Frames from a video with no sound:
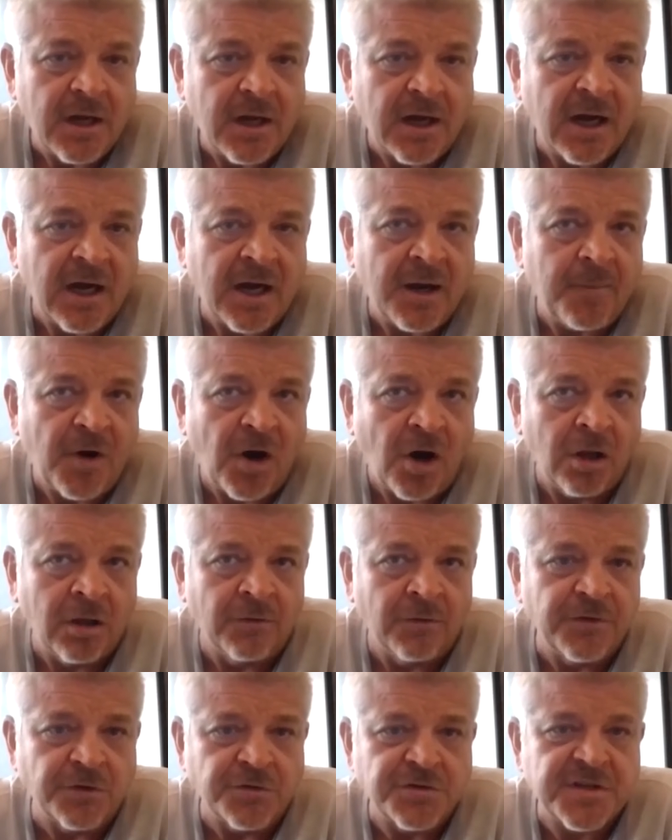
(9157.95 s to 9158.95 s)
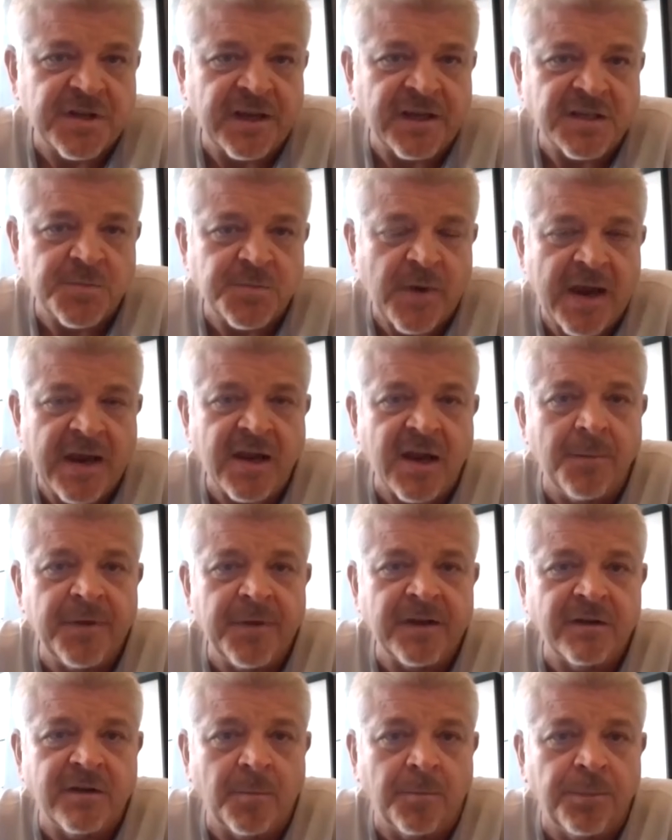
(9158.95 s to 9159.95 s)
All of those things may
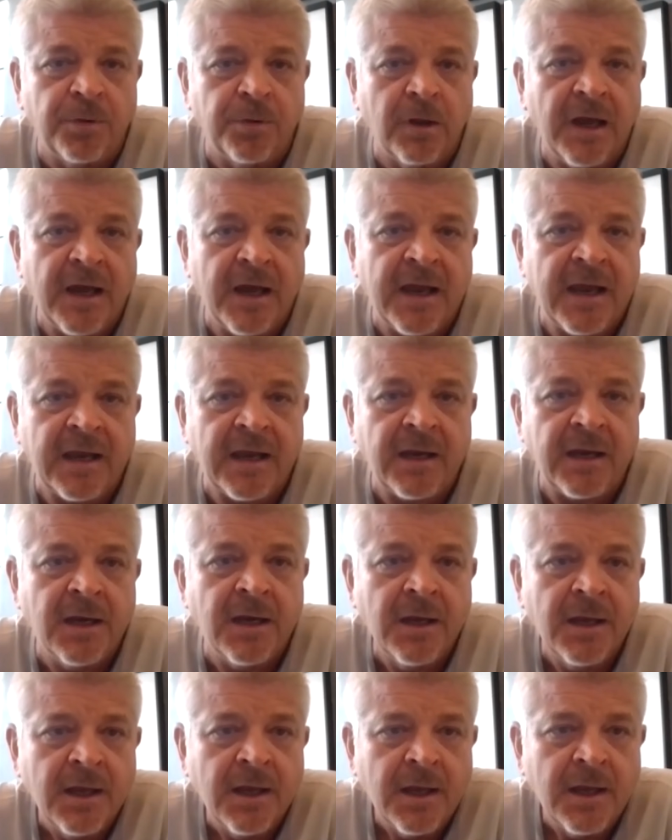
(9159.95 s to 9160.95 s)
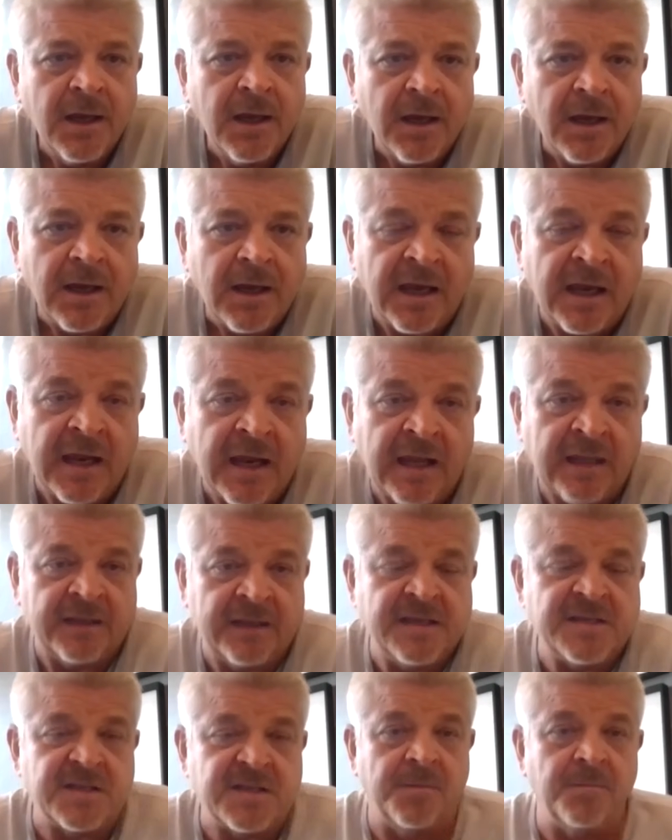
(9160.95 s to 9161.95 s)
come into play, at
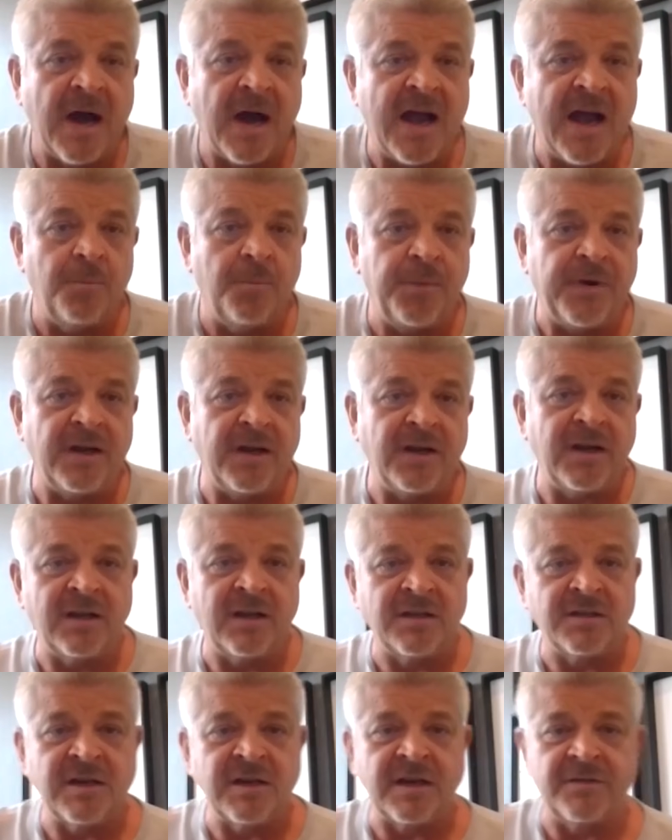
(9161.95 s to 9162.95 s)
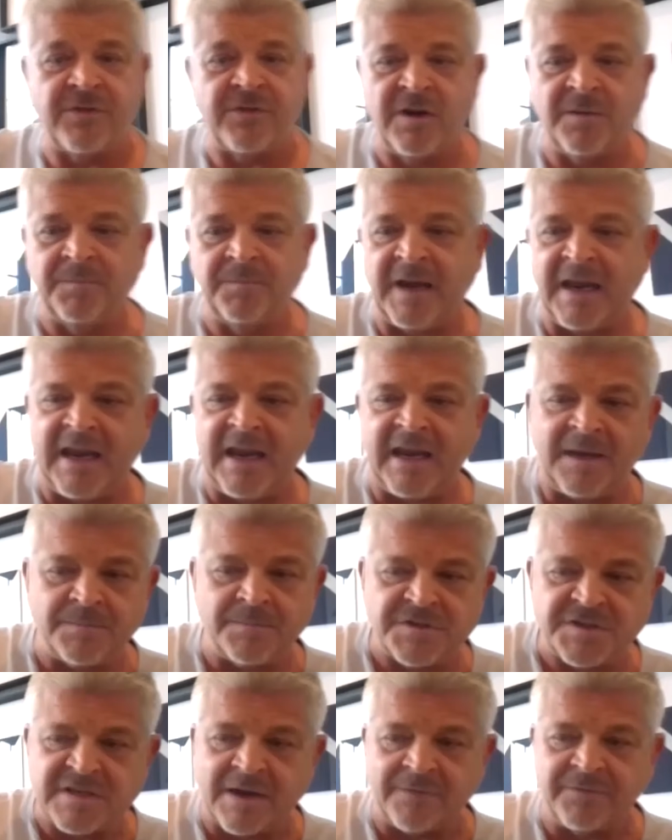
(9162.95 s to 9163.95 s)
least in my opinion, from
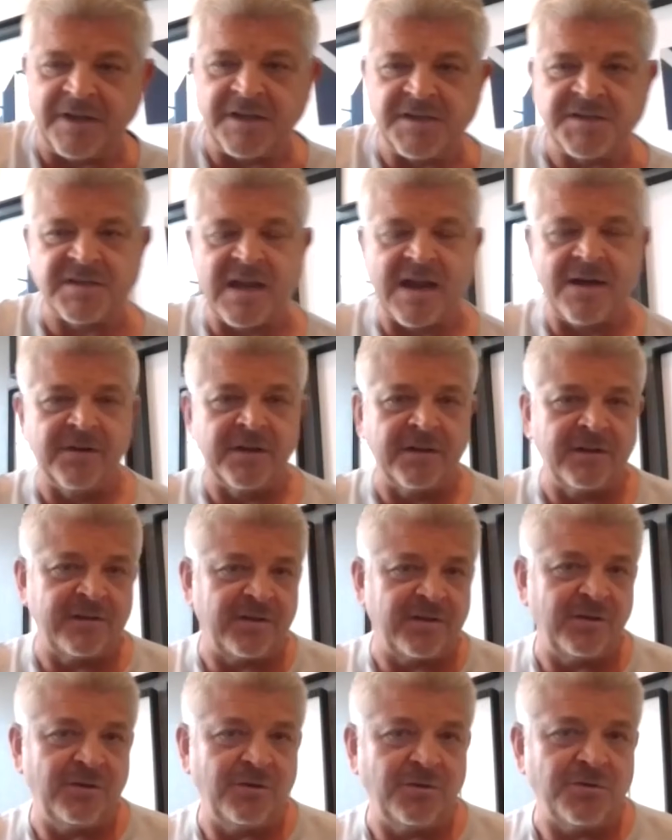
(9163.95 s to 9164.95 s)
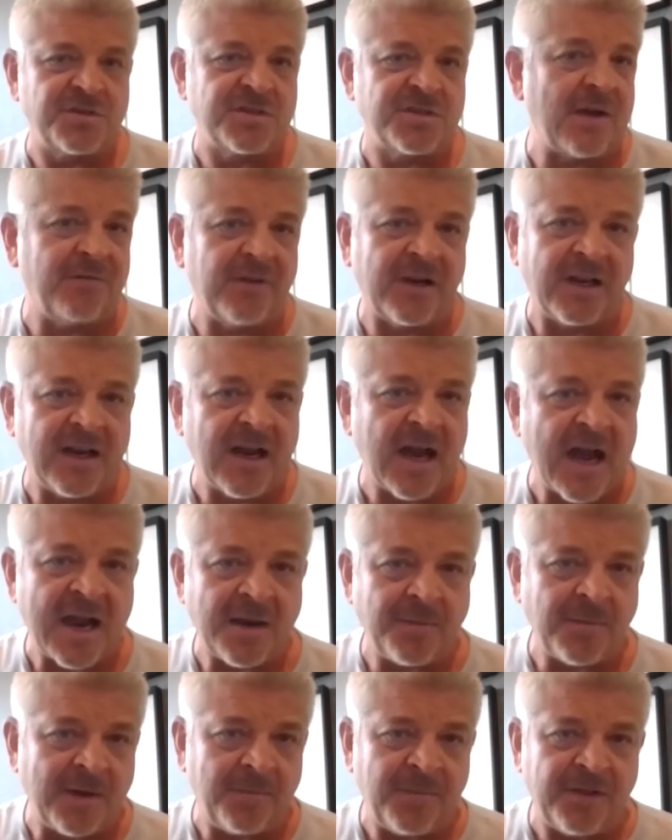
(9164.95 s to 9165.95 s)
game 77 to
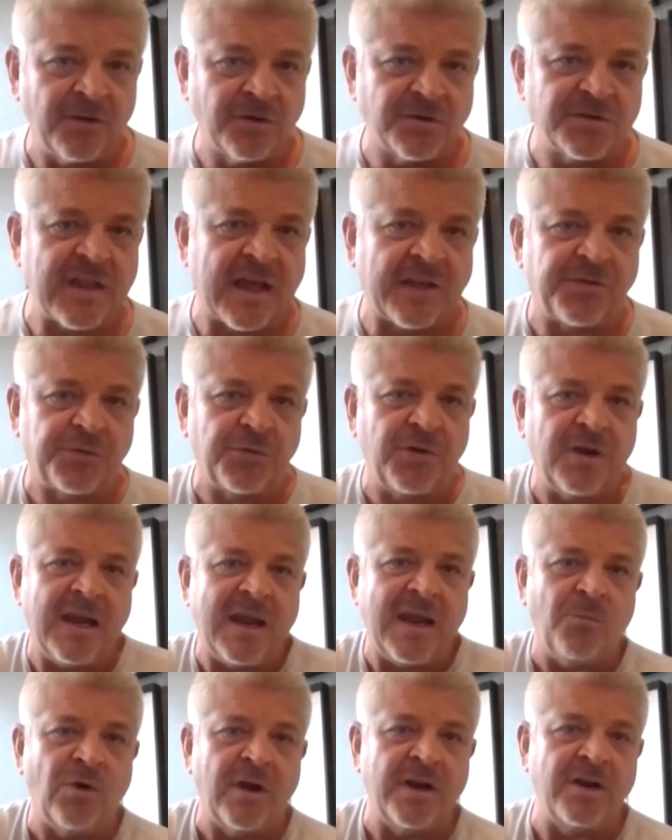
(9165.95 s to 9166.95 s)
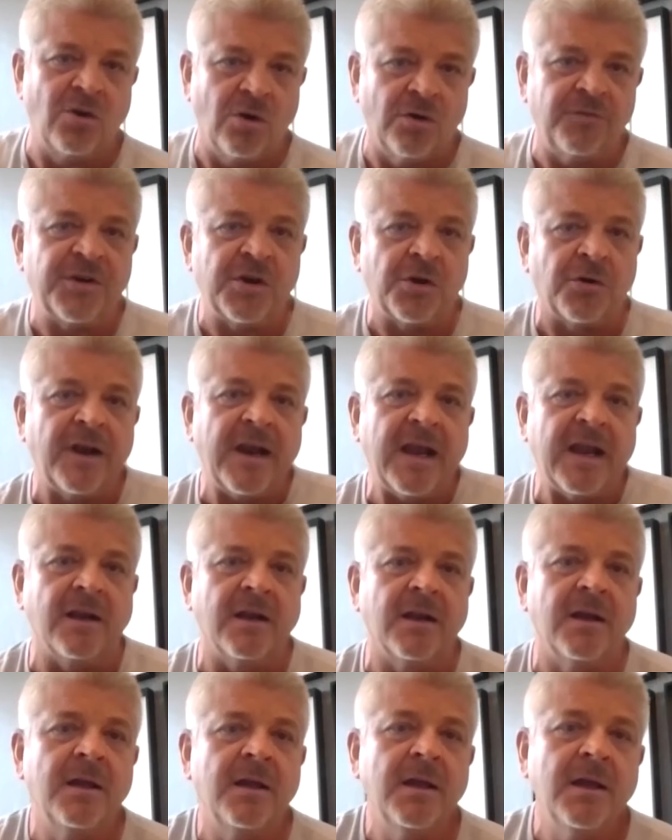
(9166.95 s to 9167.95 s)
79, maybe that 3-game window if you're
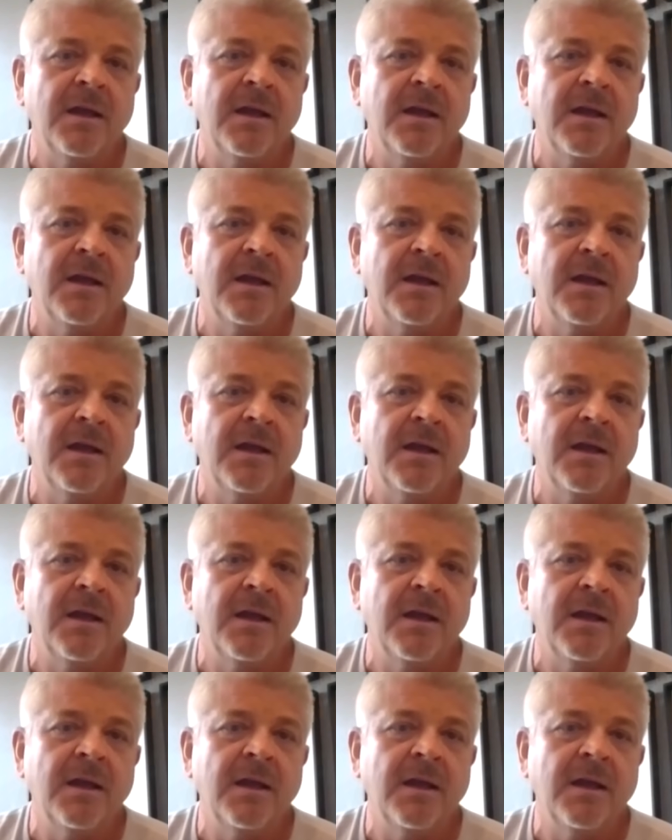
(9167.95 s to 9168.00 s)
in.